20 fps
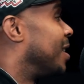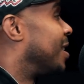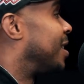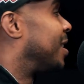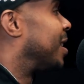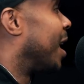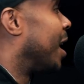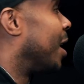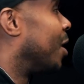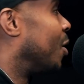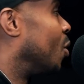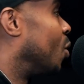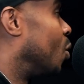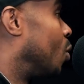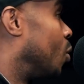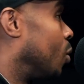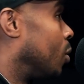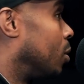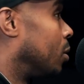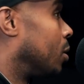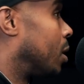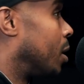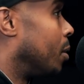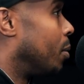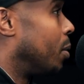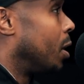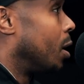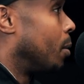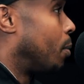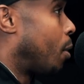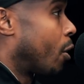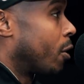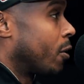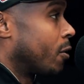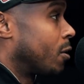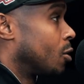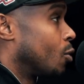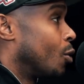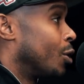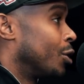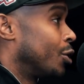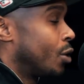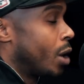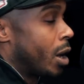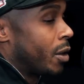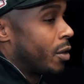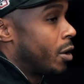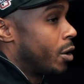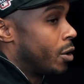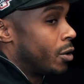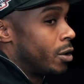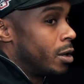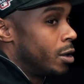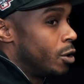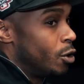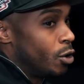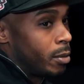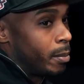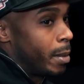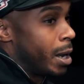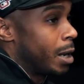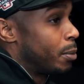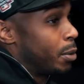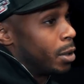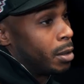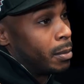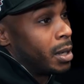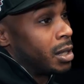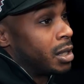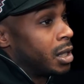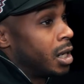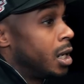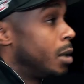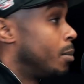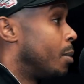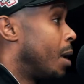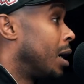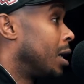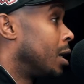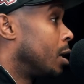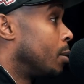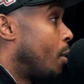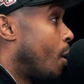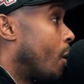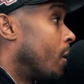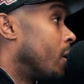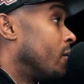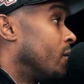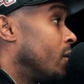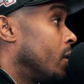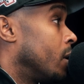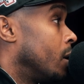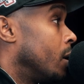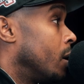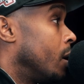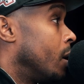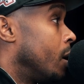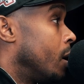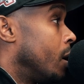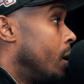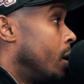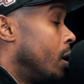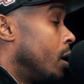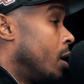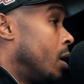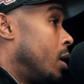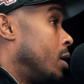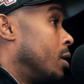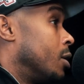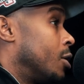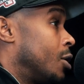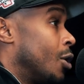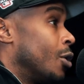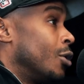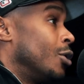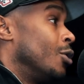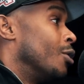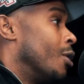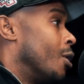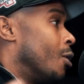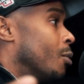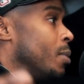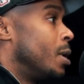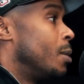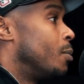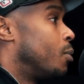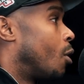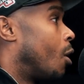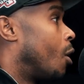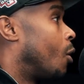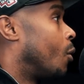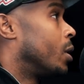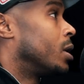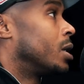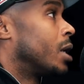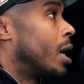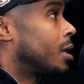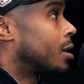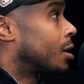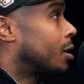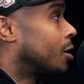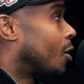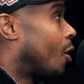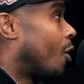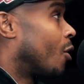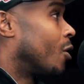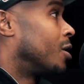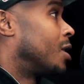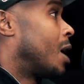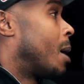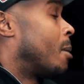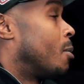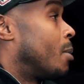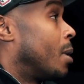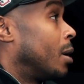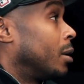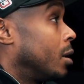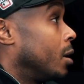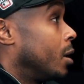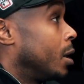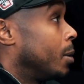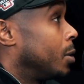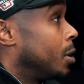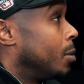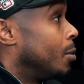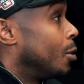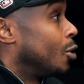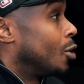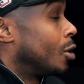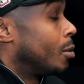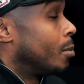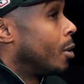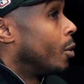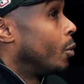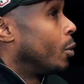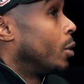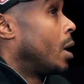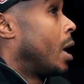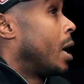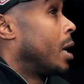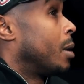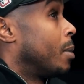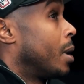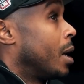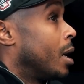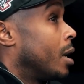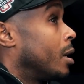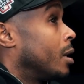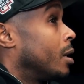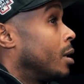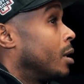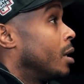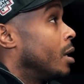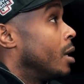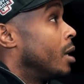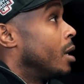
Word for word: say who can be a part of because once you're not there, then you can make pretty much anybody a part of it. And so, you know, people always ask us all the time about the Nipsey music, but we're like, man,